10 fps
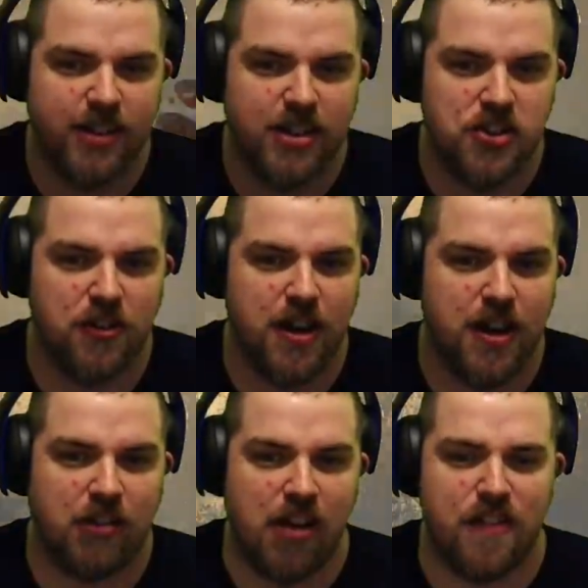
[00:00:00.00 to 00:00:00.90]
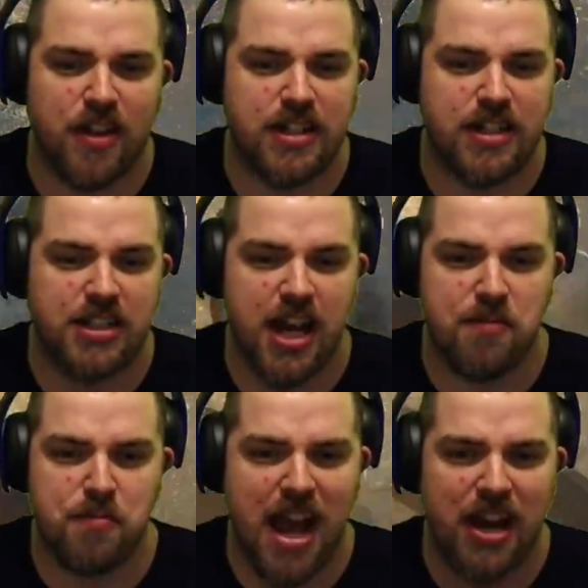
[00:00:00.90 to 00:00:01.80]
turn down the graphics next
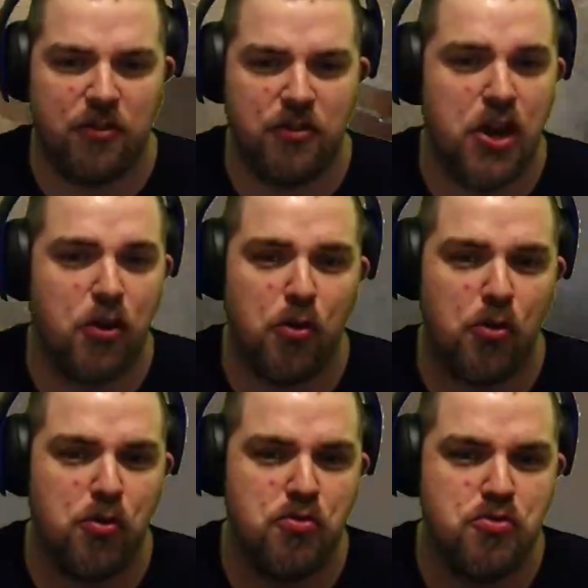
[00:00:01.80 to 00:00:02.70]
time. I don't know